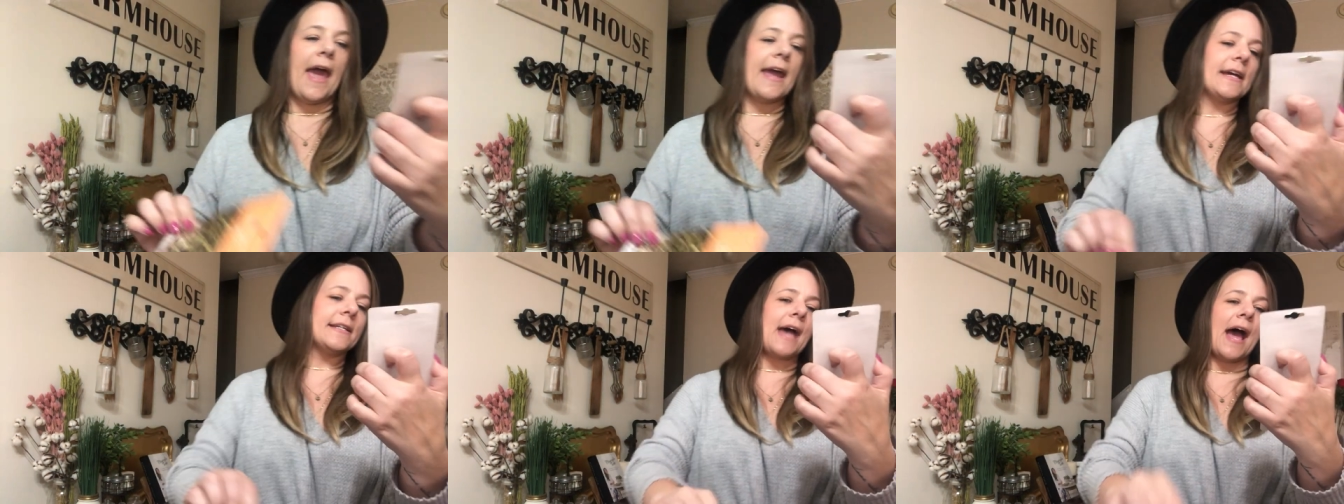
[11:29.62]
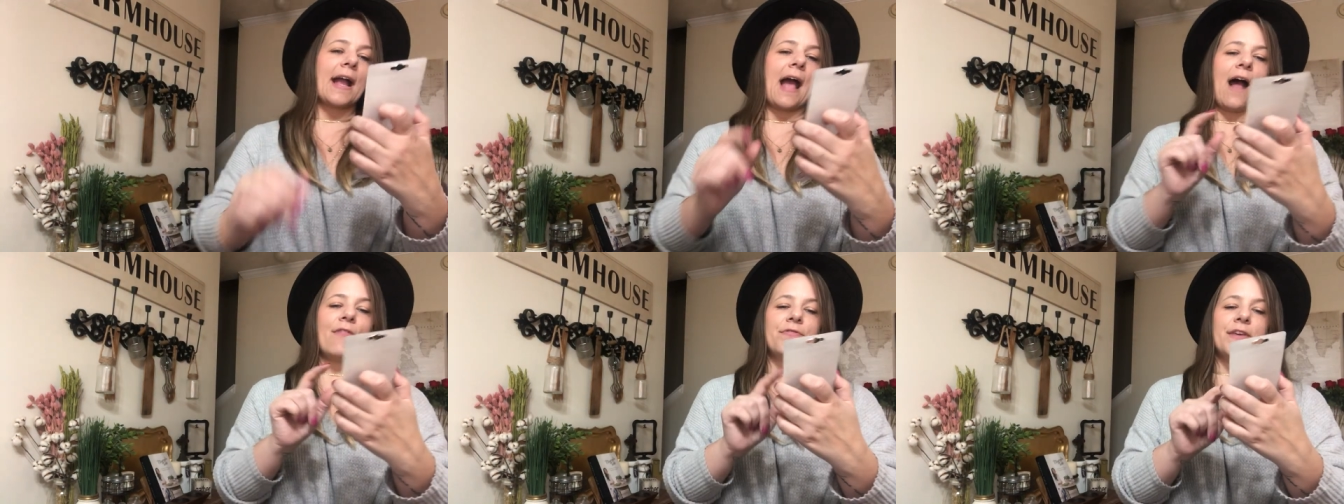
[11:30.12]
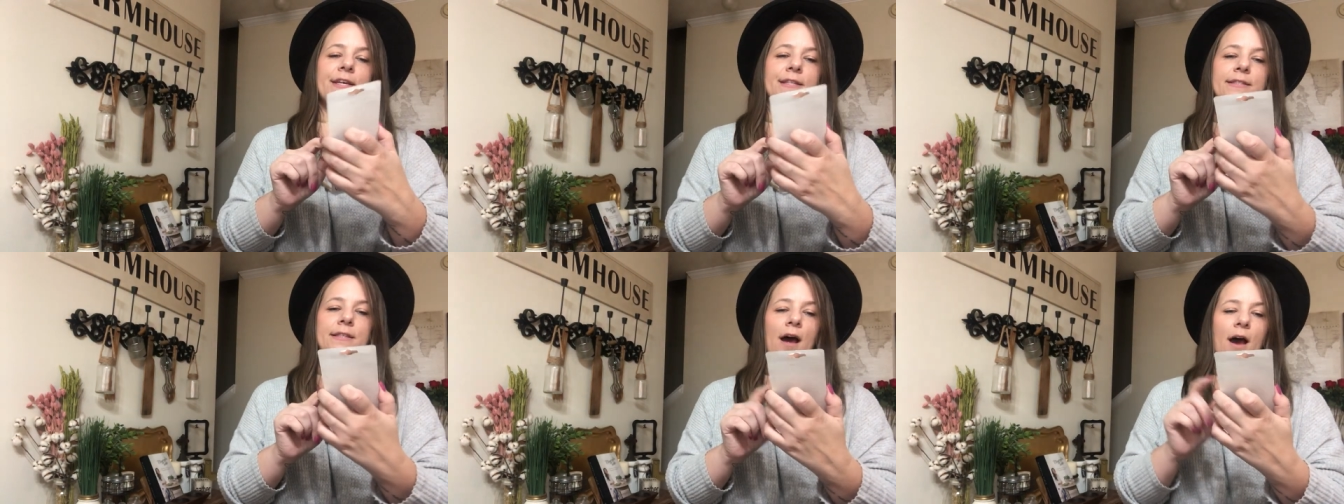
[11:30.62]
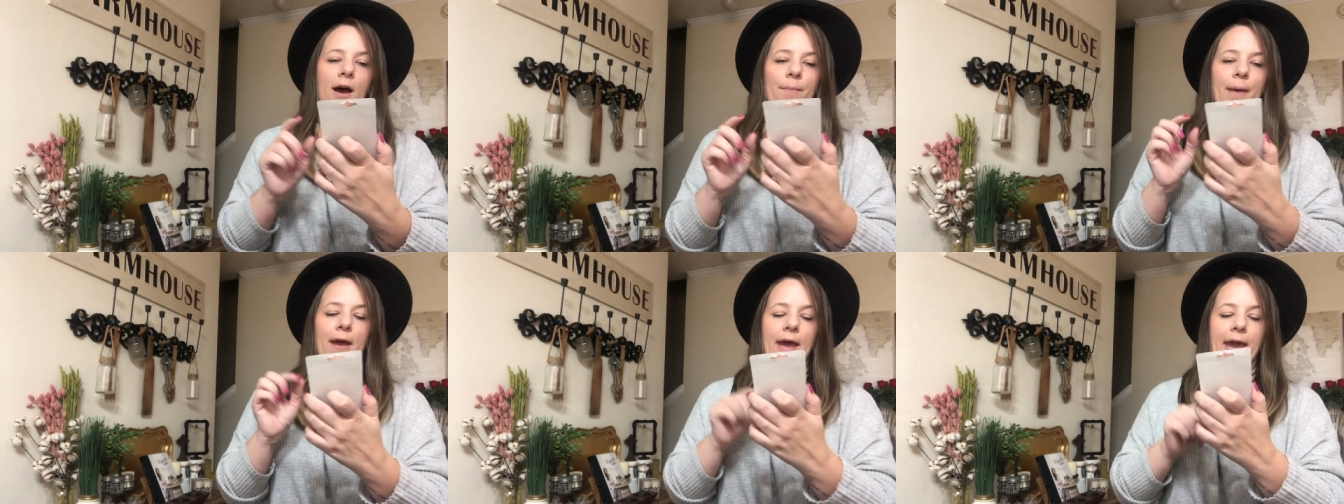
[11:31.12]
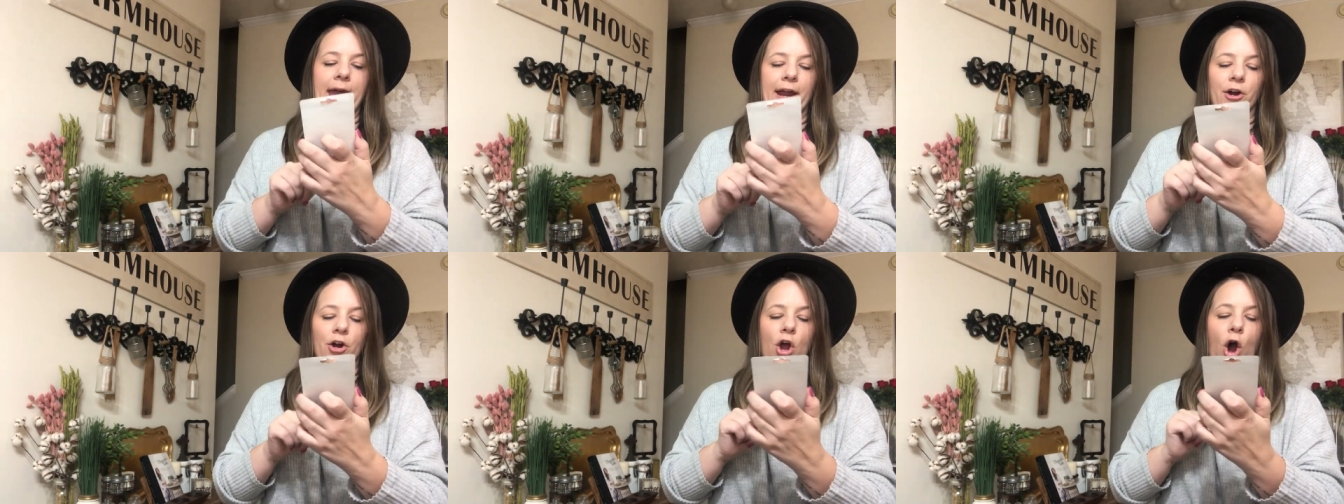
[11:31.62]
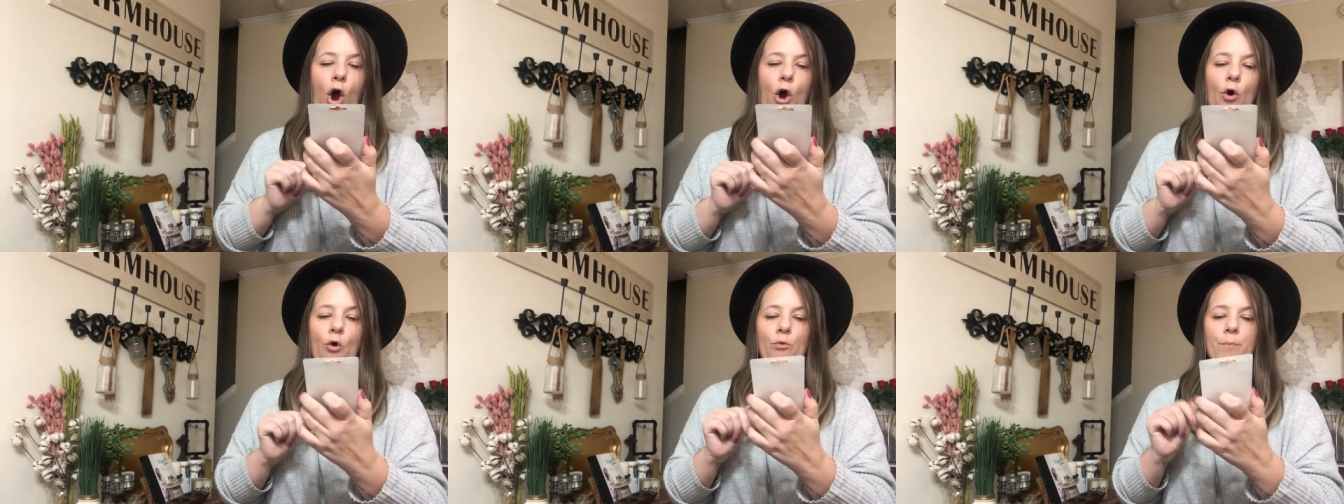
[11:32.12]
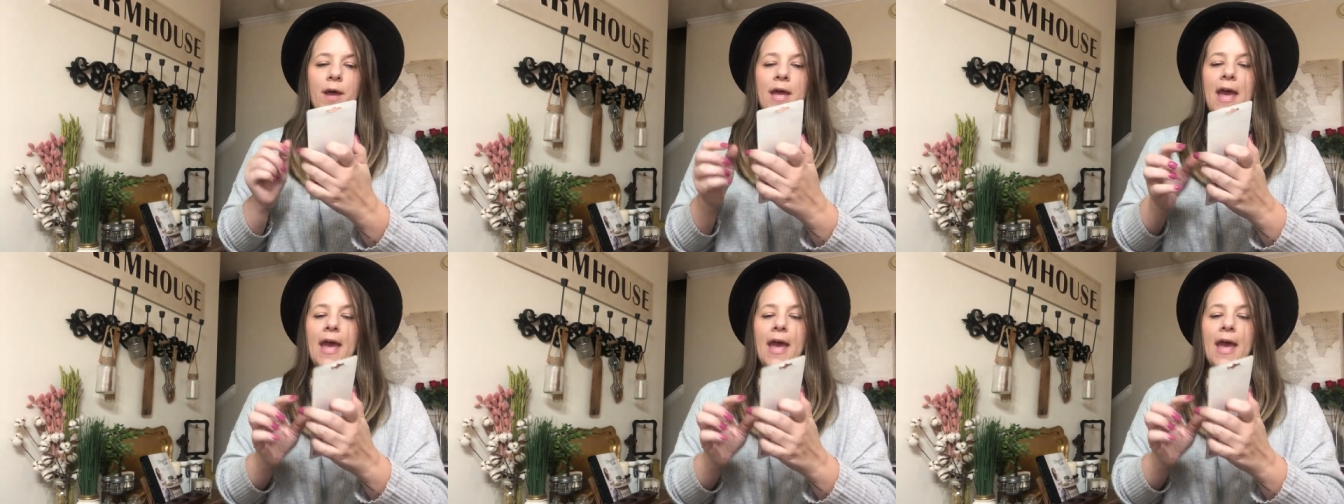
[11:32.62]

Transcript: And I got this um, hair comb.